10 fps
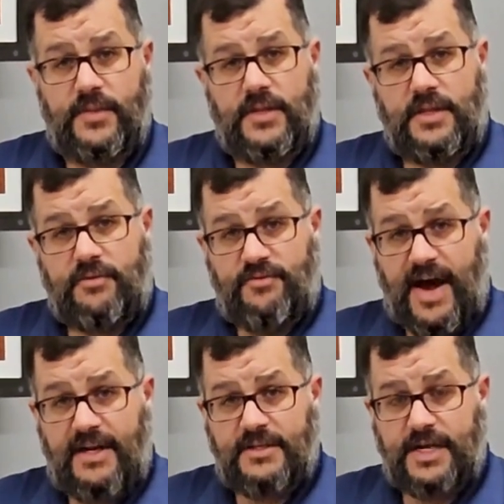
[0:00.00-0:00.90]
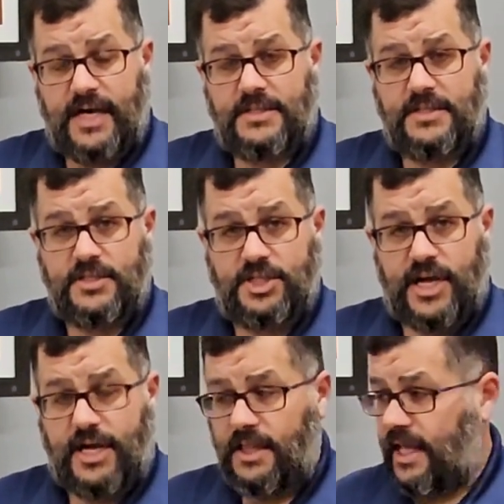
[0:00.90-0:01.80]
The final test to check
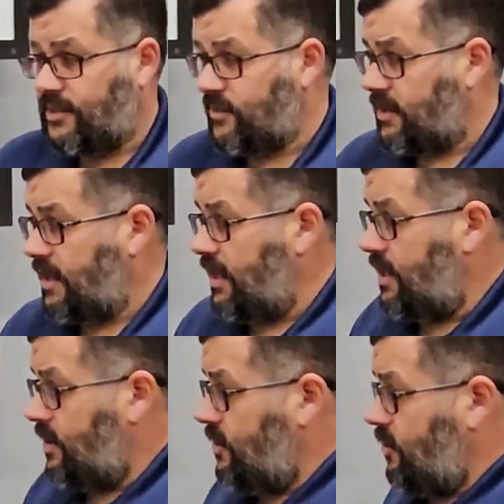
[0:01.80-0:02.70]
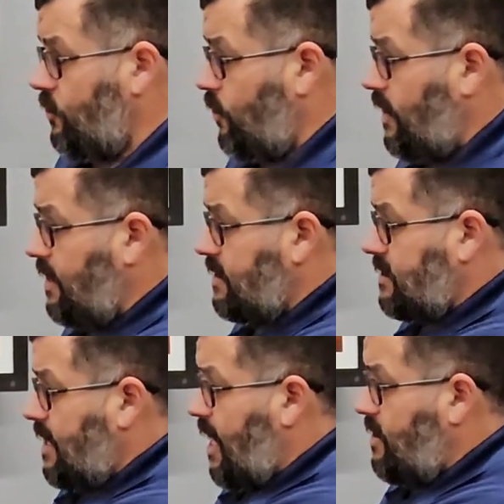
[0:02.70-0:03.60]
it electrically, we need to
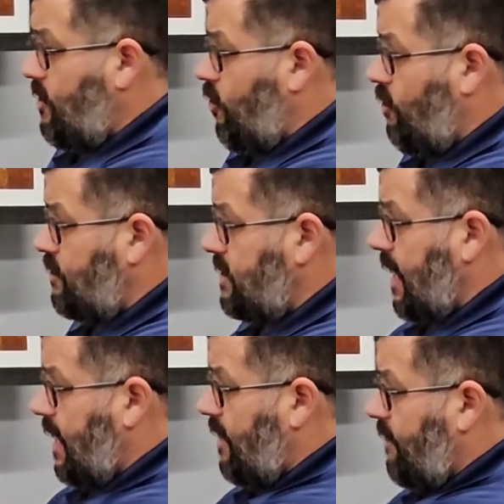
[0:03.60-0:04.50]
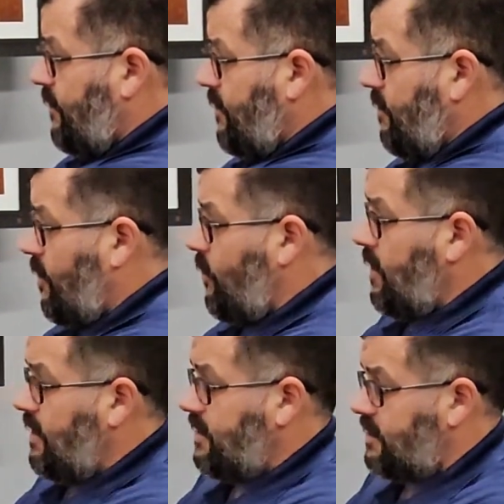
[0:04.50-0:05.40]
stay on the ohm scale, but we
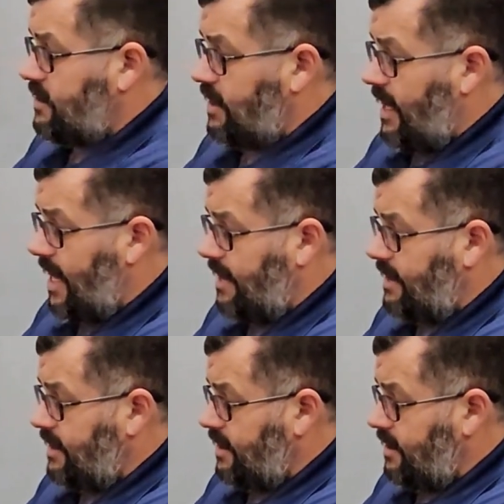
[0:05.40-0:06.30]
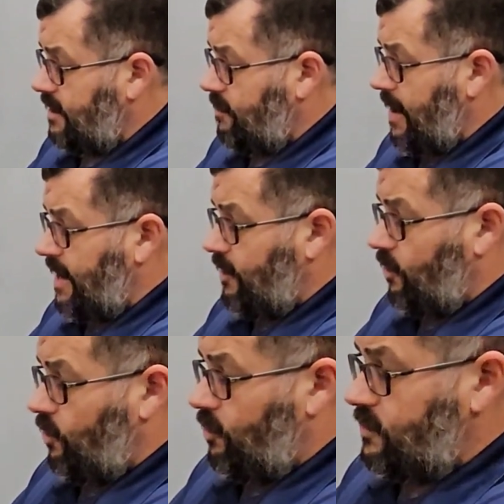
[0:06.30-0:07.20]
need to select the mega
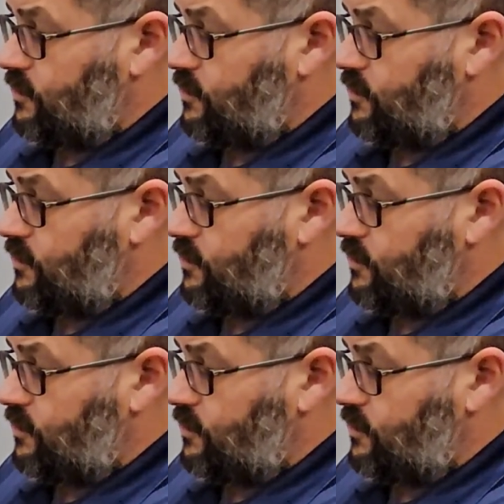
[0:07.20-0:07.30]
ohms